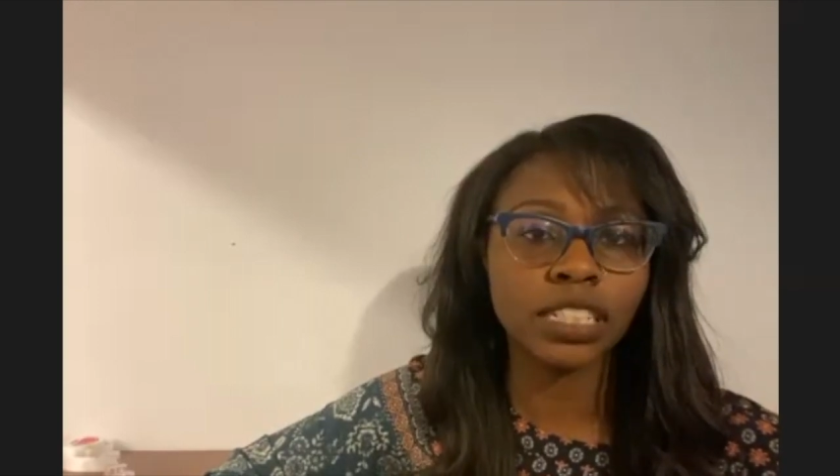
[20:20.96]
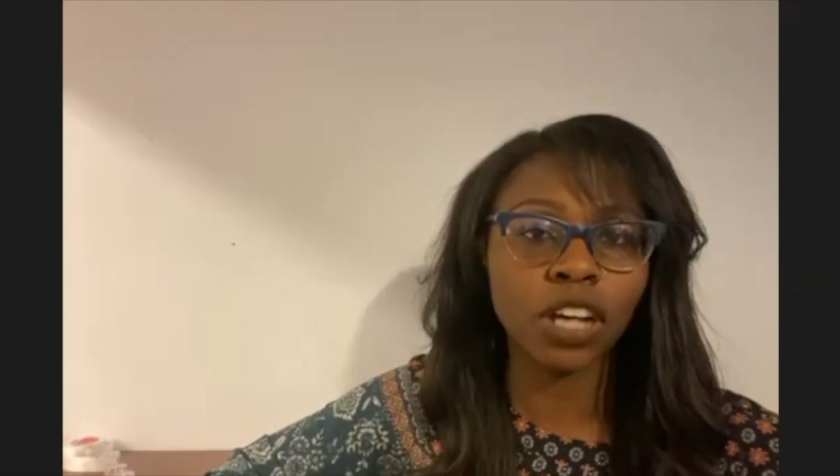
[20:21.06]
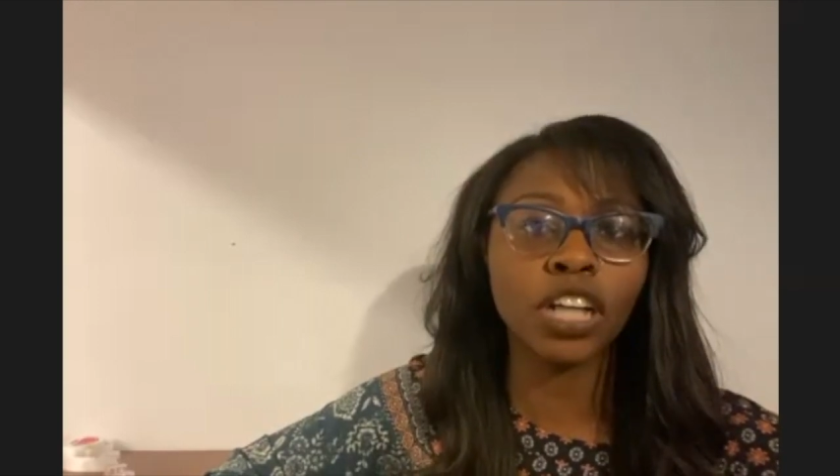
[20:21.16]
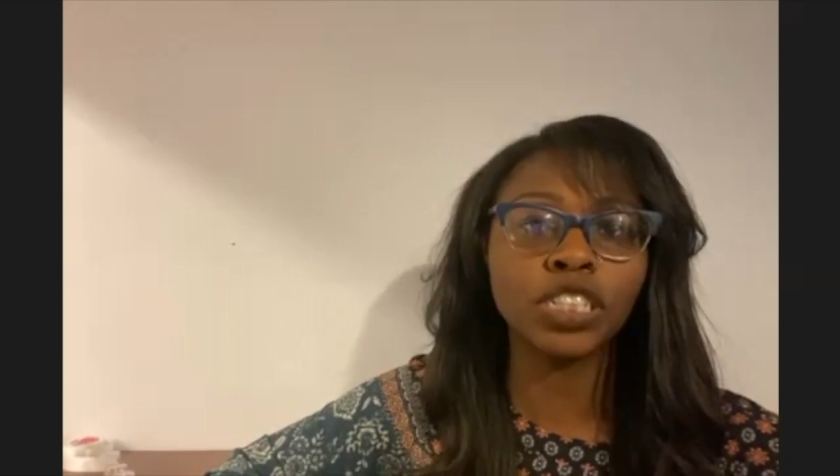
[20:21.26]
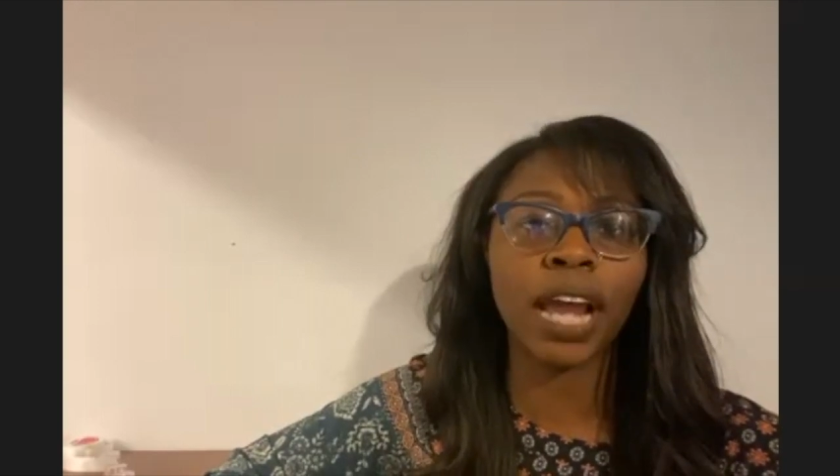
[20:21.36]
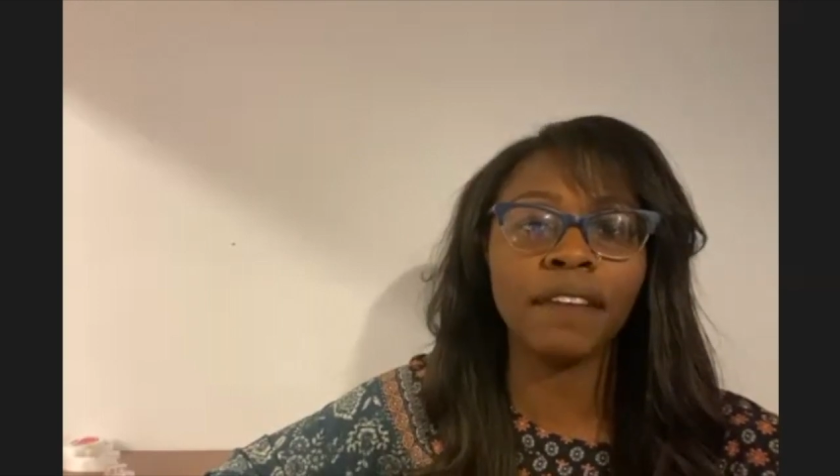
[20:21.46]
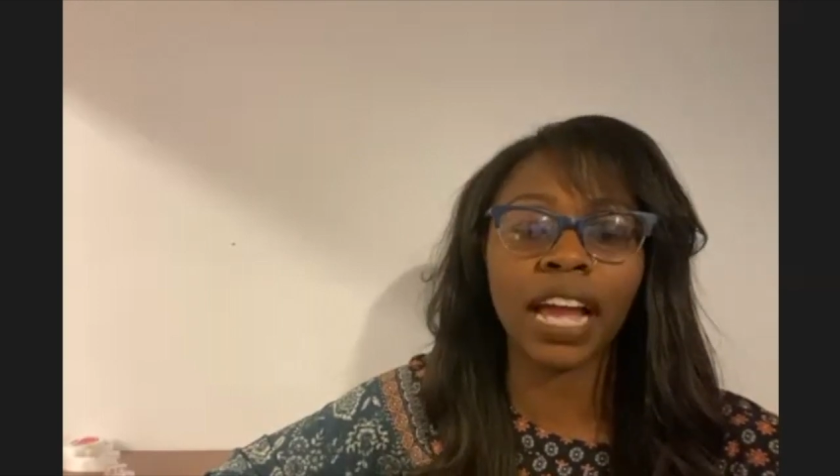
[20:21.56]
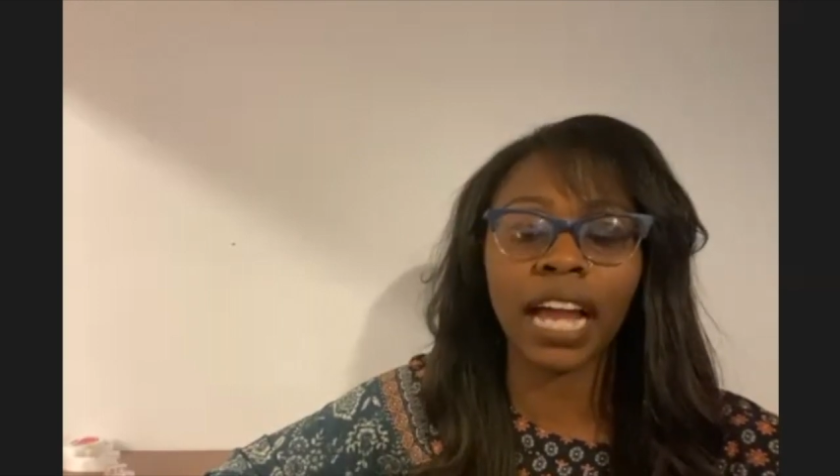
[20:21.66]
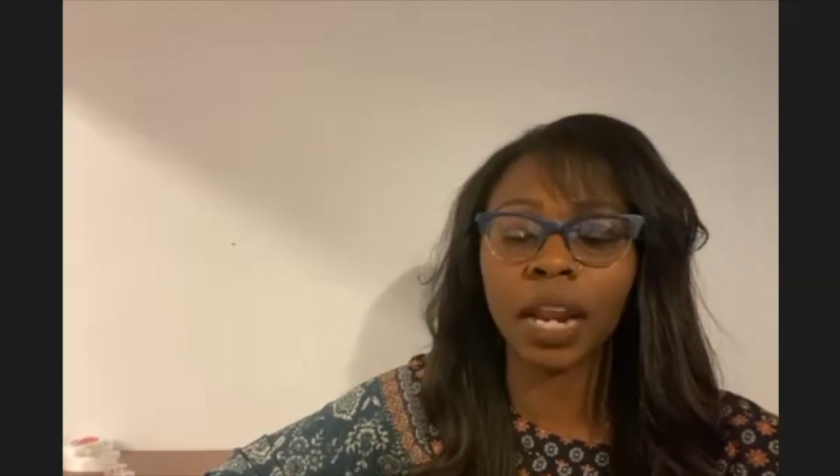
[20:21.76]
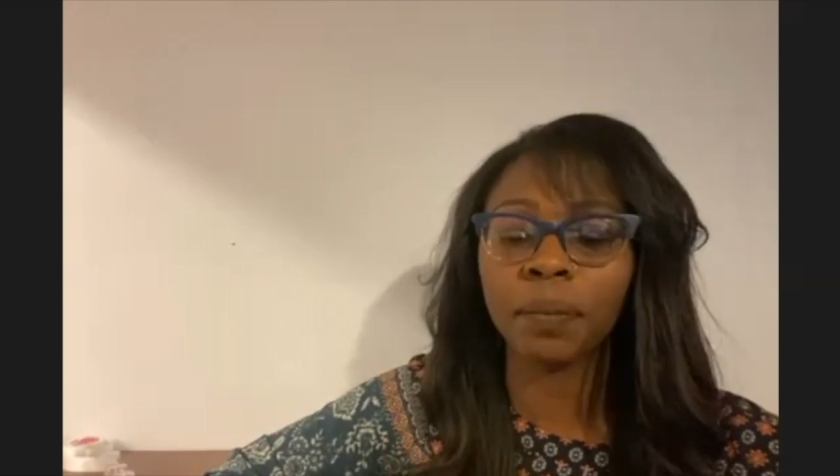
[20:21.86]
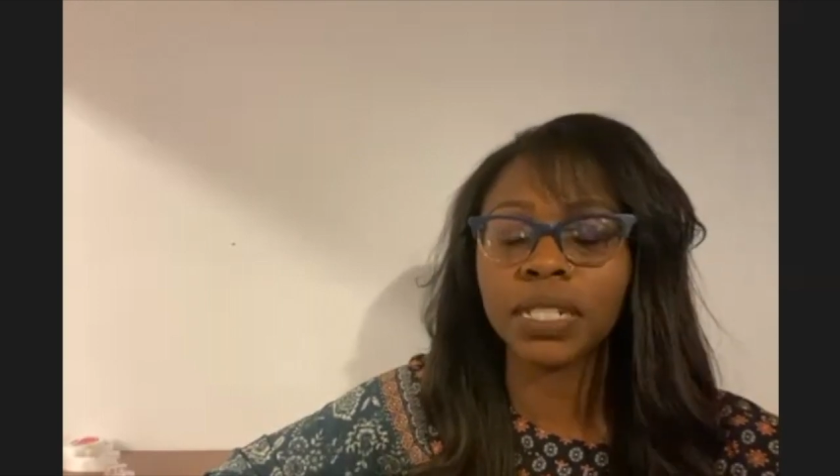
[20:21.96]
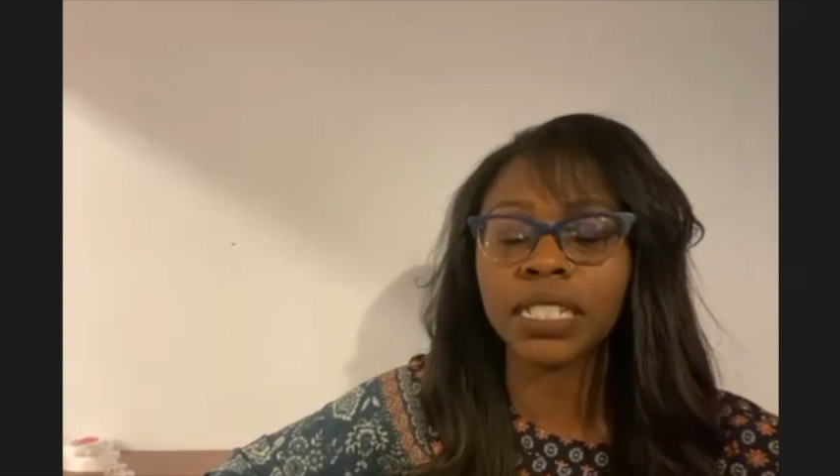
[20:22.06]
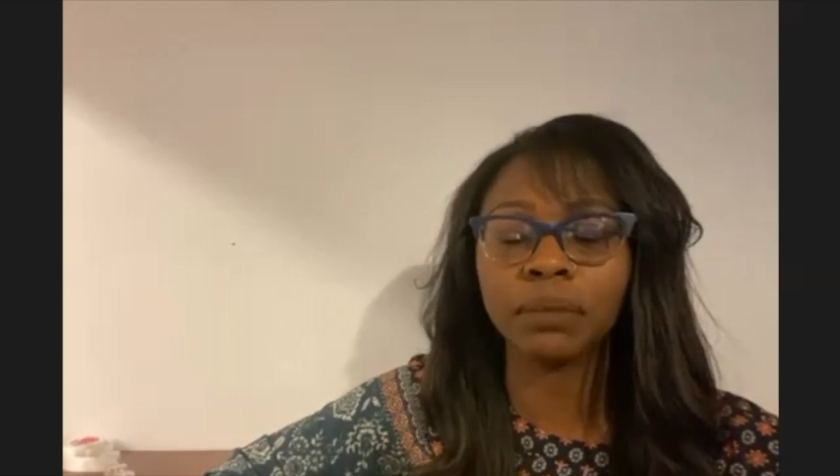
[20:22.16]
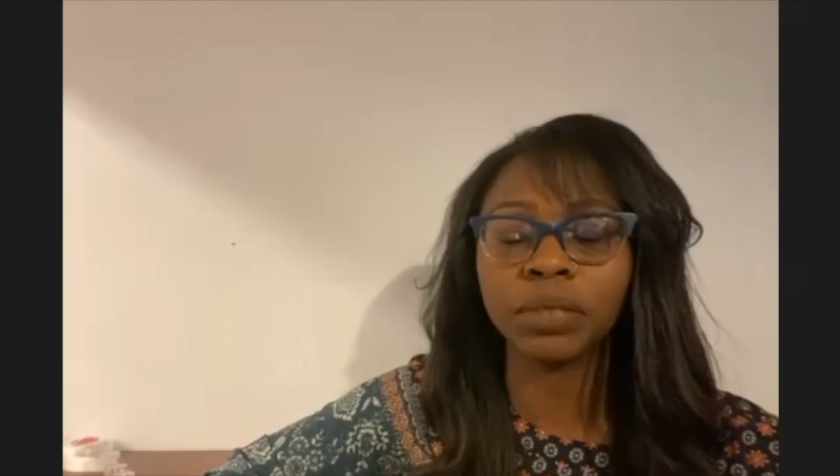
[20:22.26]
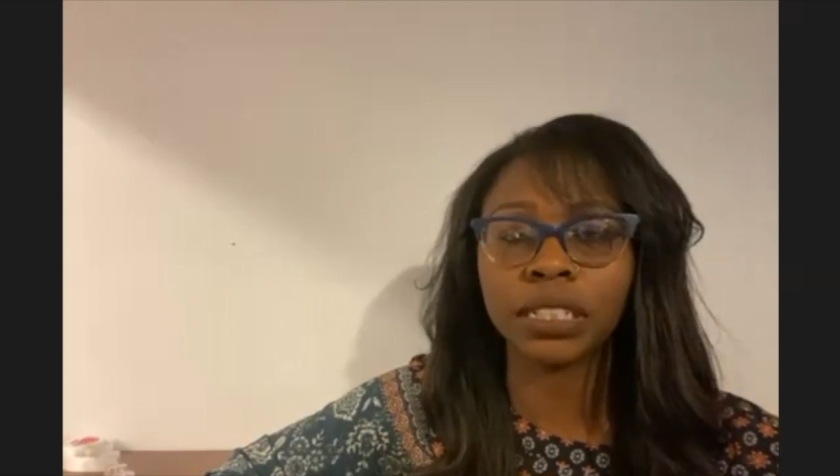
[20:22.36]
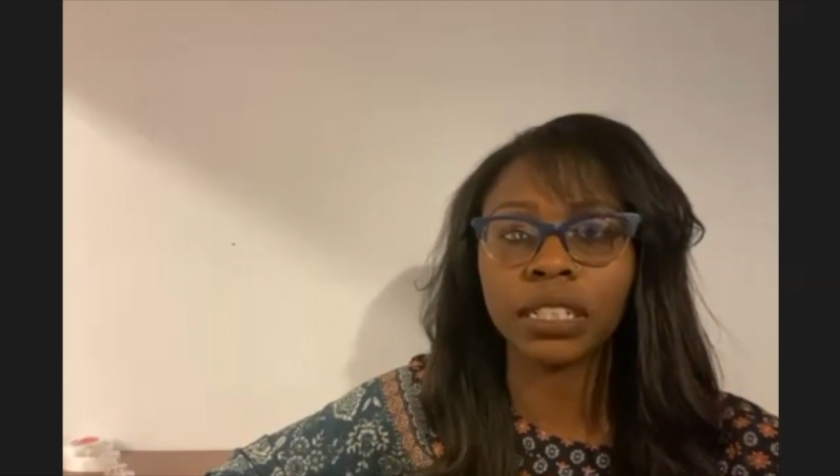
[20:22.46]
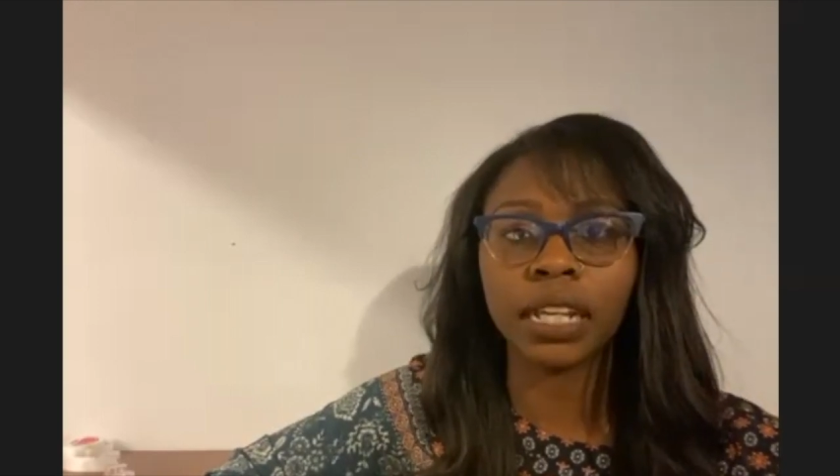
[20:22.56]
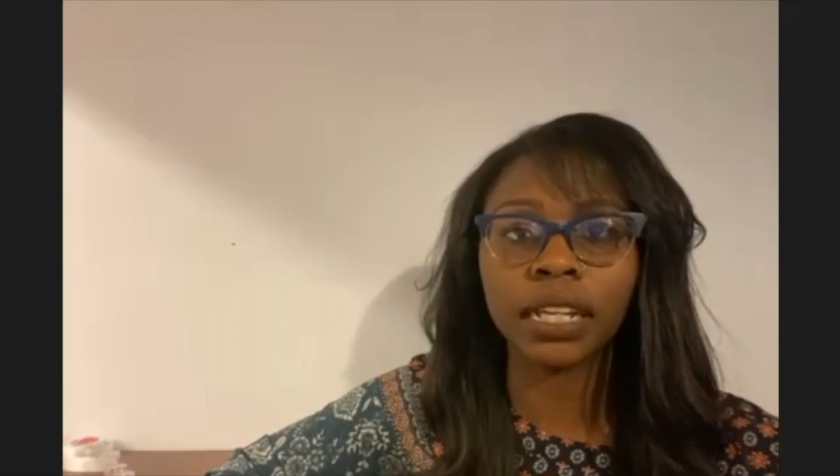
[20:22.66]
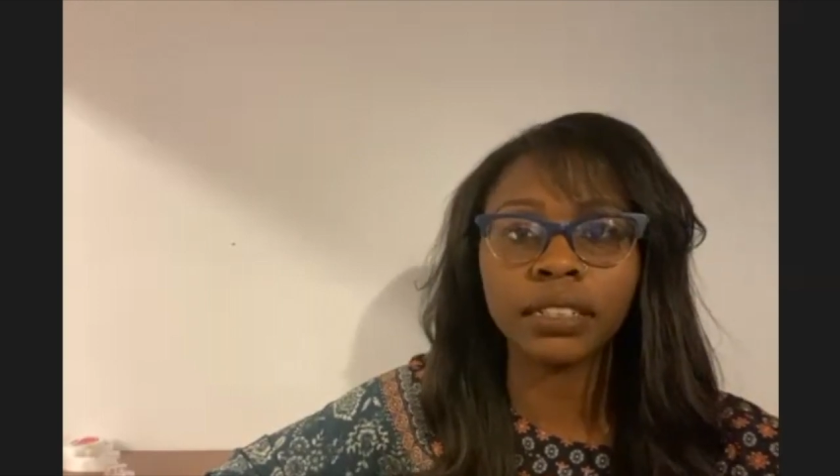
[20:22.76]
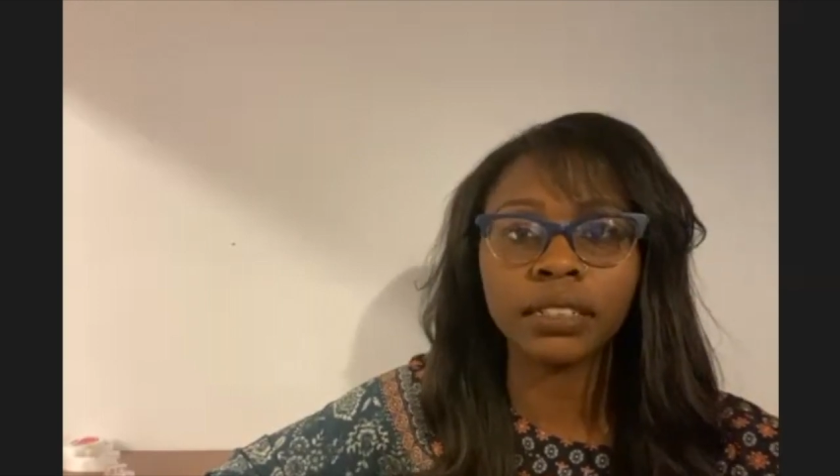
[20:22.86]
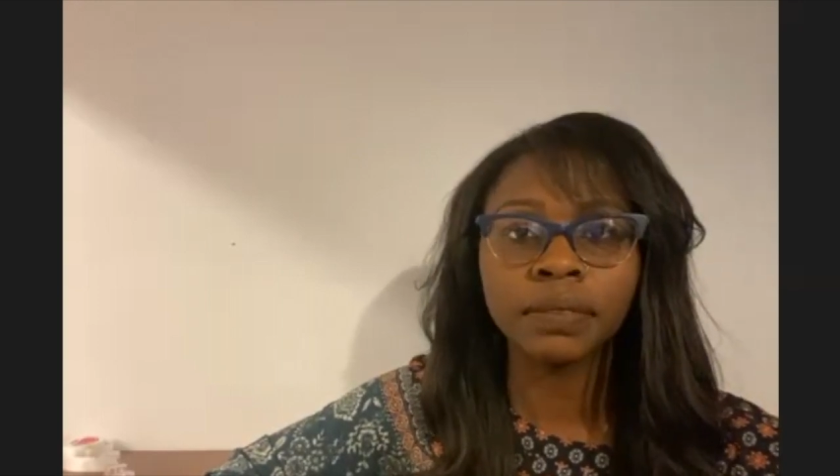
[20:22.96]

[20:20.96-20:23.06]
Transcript: long as you have that kind of perception, then